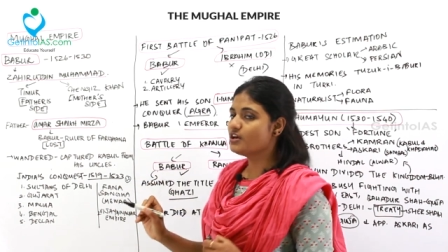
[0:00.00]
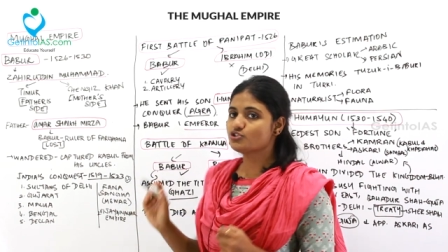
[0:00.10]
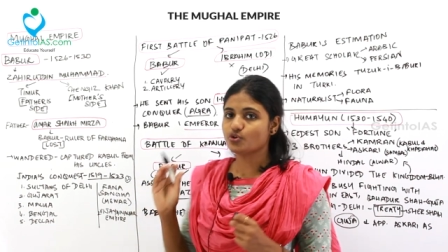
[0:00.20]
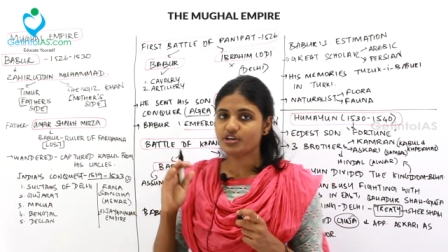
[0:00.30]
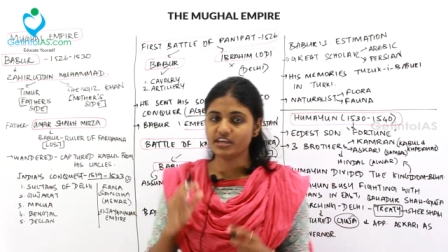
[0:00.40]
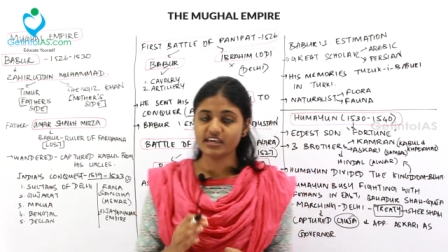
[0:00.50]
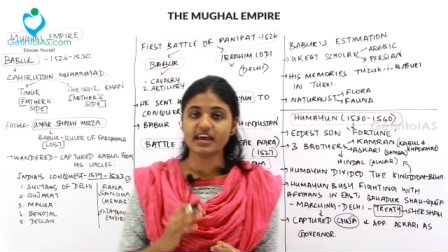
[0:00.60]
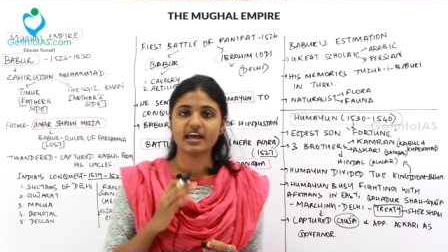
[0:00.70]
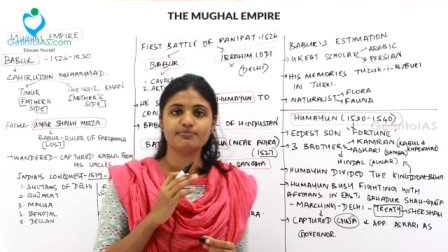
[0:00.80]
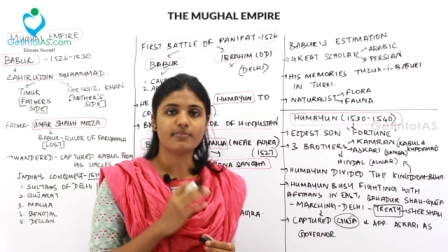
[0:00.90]
So
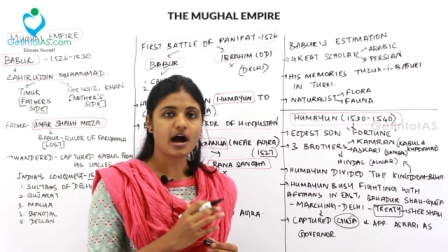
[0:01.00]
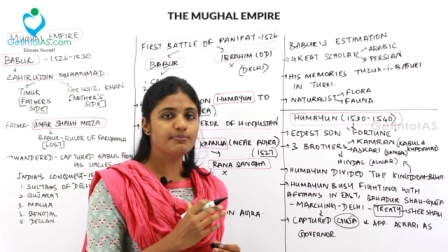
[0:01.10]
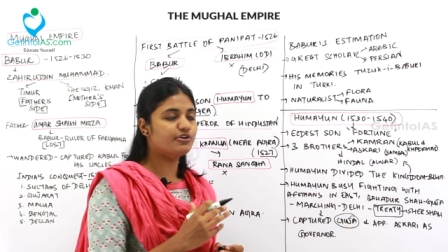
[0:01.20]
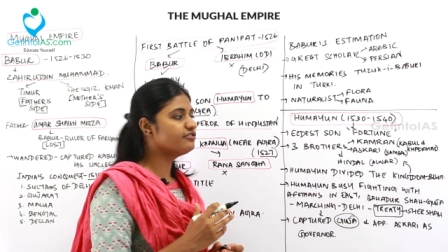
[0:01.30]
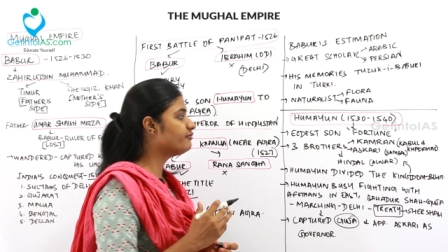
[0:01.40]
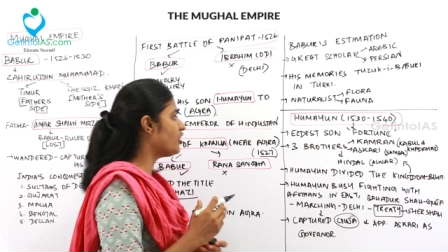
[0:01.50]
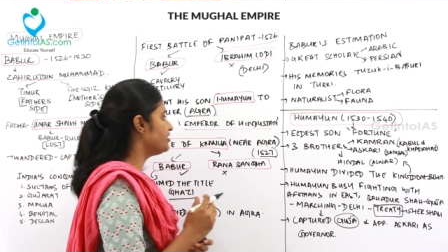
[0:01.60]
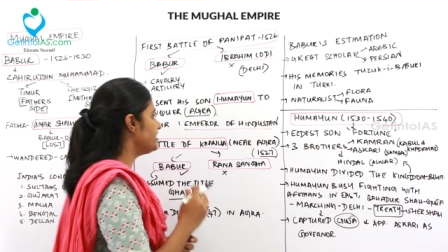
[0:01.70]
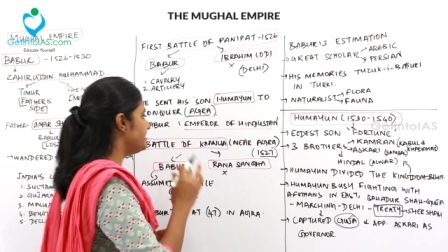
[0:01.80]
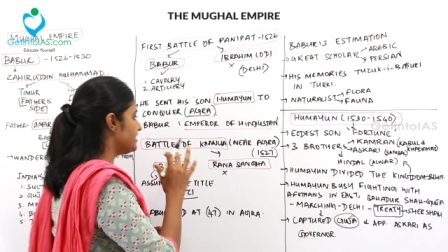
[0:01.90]
he and Babur
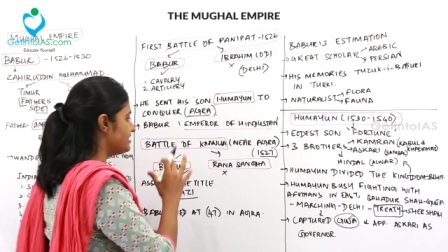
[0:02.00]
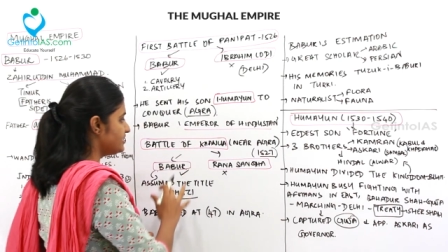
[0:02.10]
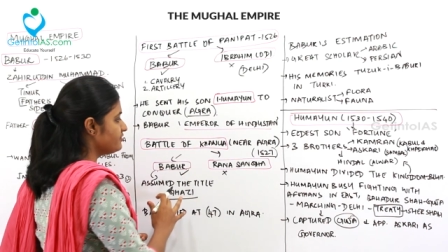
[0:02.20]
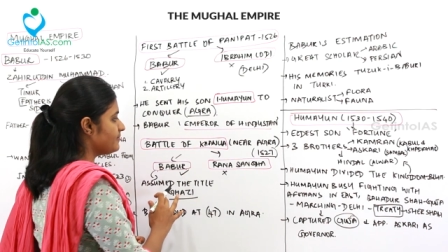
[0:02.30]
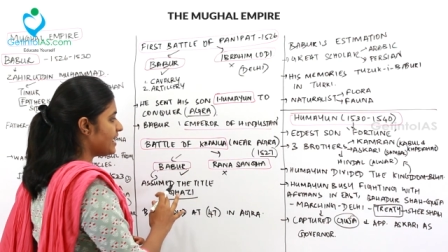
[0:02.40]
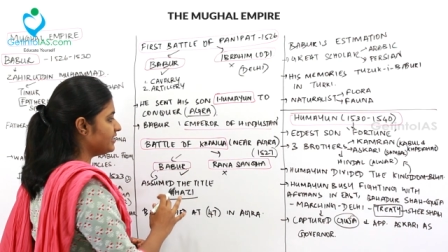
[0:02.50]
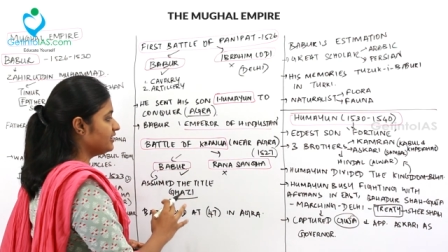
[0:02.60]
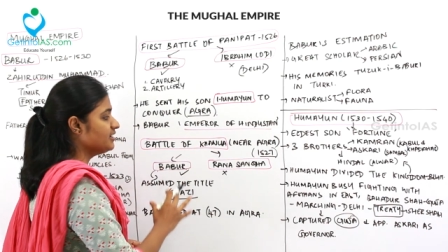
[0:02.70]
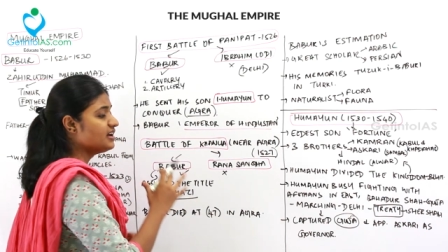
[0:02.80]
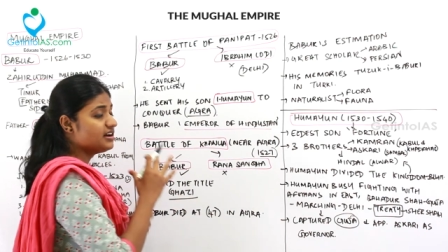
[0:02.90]
fought a decisive
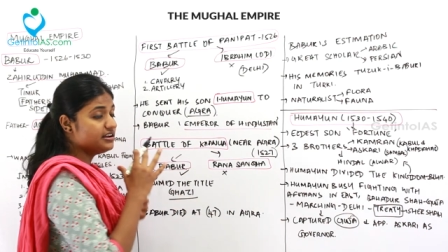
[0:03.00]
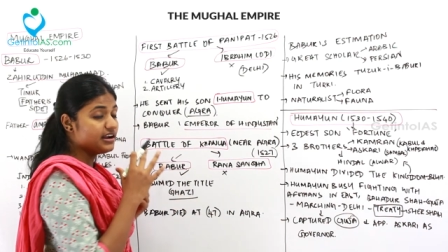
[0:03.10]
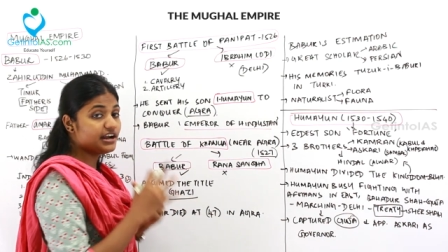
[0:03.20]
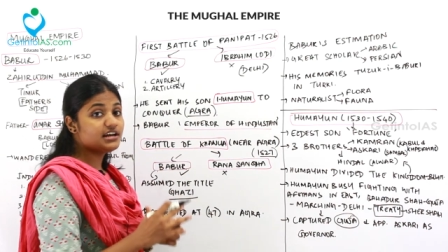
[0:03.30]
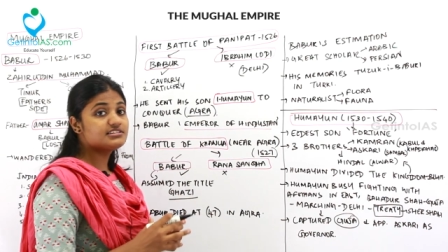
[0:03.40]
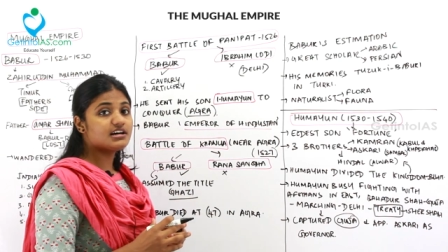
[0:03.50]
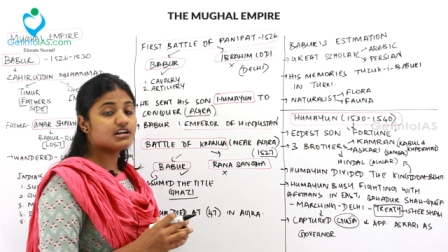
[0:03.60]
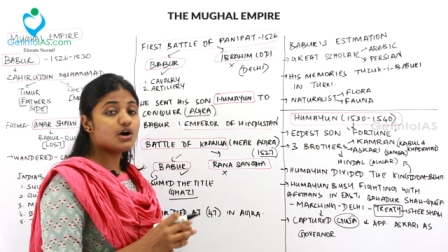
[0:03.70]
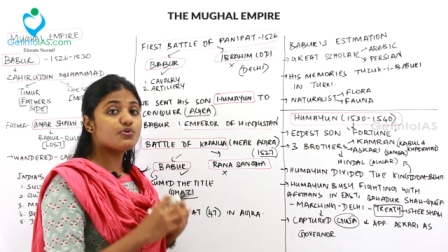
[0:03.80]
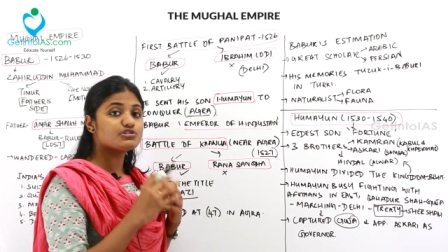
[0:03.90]
battle. Rana
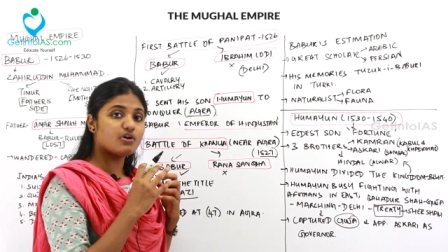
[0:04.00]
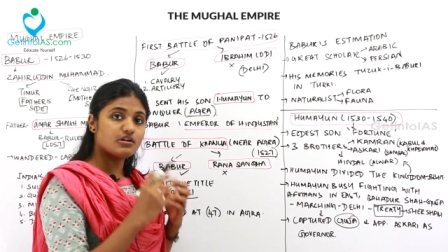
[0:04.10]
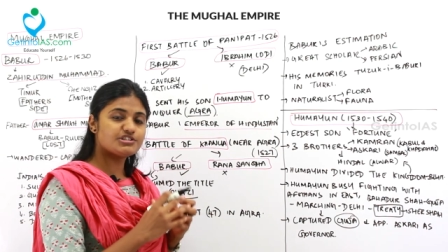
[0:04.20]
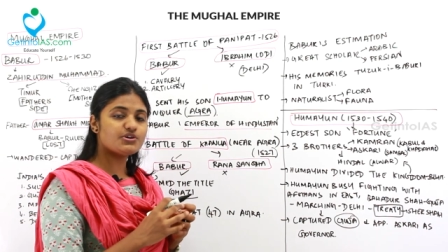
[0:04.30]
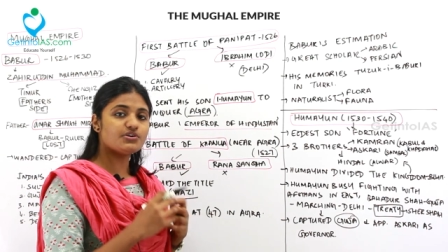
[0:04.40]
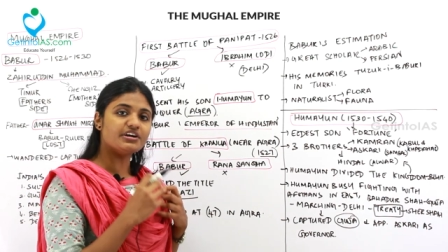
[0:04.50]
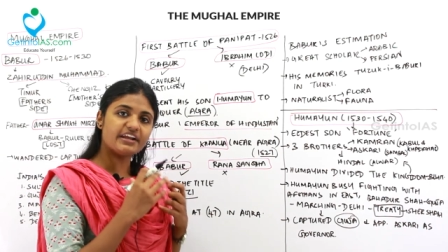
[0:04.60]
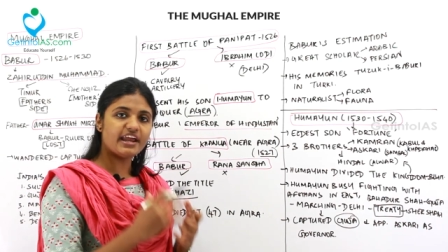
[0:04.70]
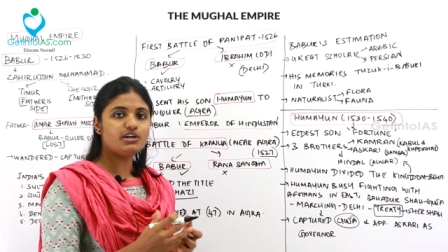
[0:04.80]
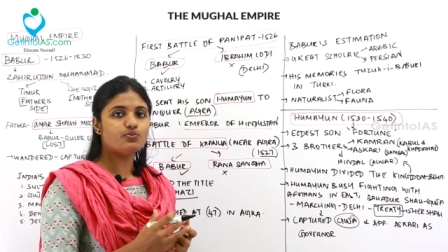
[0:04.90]
Sangha was also a
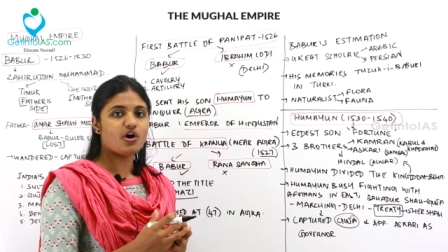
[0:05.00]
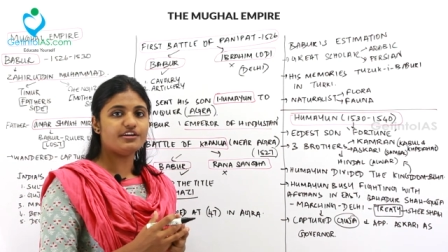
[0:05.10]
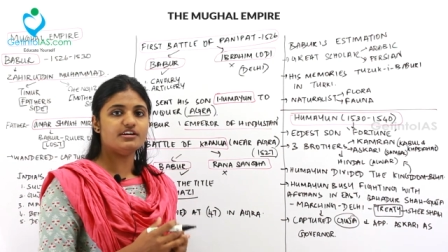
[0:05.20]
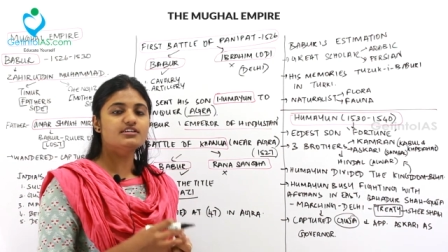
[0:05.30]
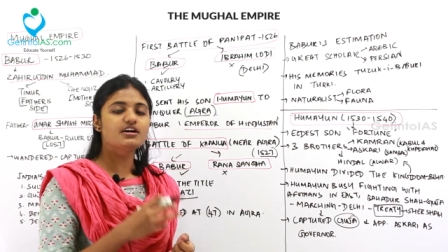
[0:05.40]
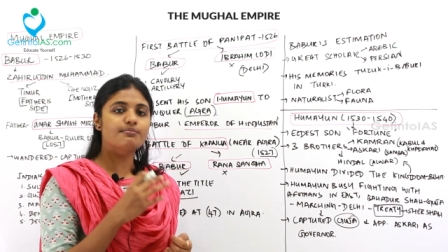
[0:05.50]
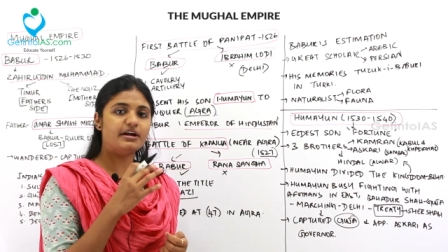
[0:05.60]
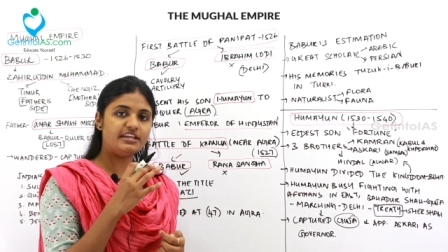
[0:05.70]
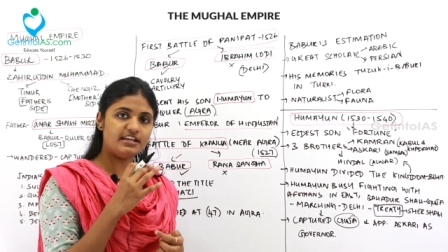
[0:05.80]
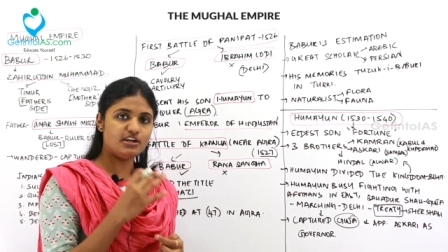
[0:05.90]
great warrior,
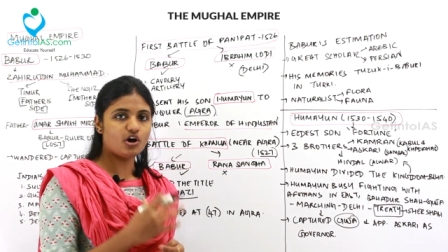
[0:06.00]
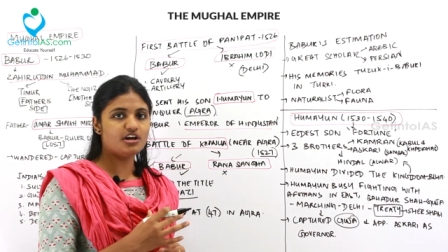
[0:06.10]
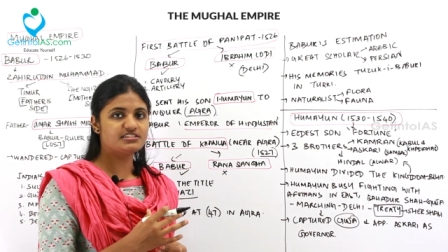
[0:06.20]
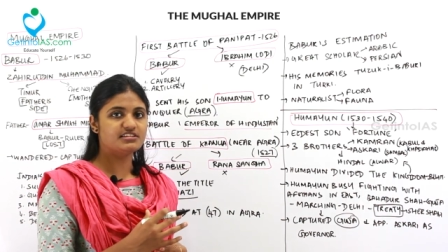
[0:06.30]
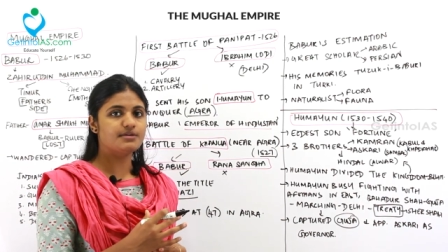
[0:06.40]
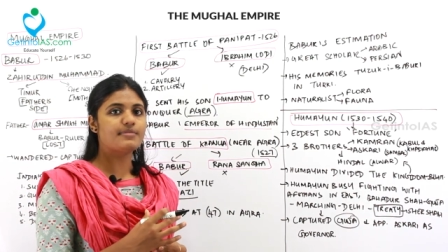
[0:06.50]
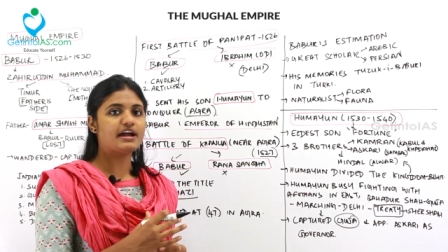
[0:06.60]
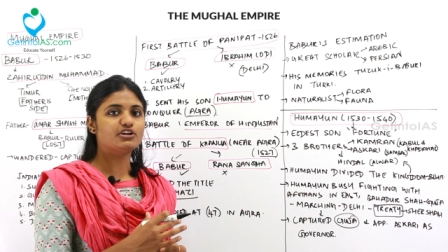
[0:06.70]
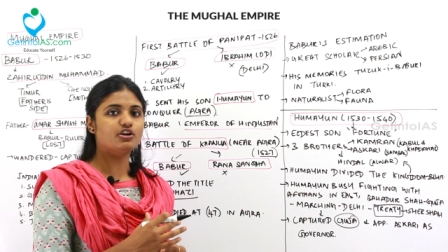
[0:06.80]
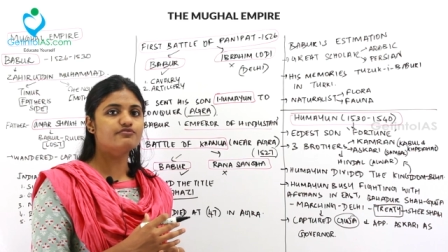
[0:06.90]
but he lost in the
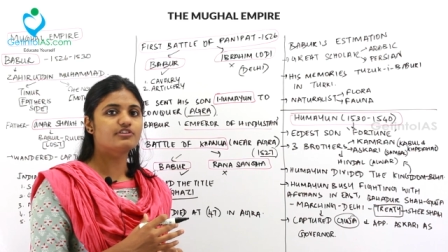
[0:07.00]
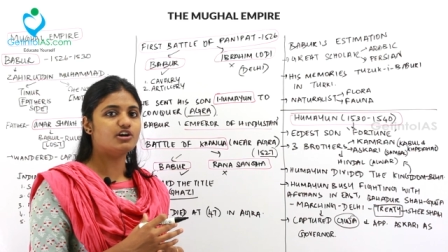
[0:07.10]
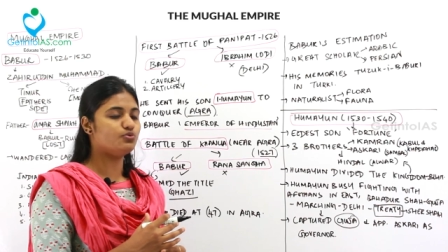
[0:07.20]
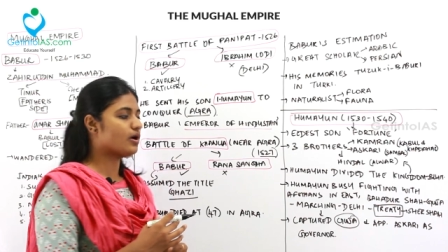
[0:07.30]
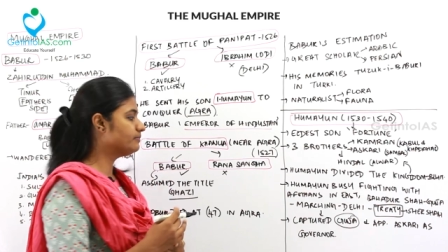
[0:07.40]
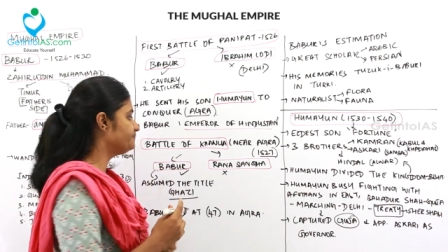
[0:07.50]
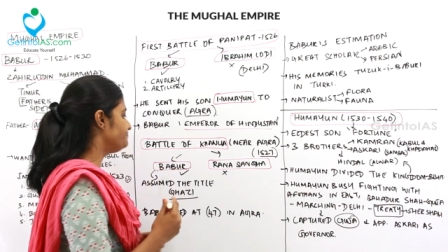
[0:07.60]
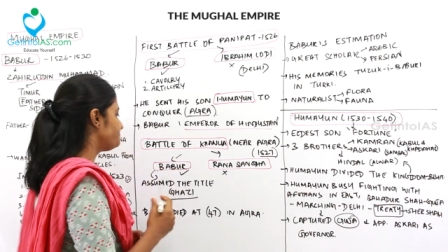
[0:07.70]
battle of Kanuwa.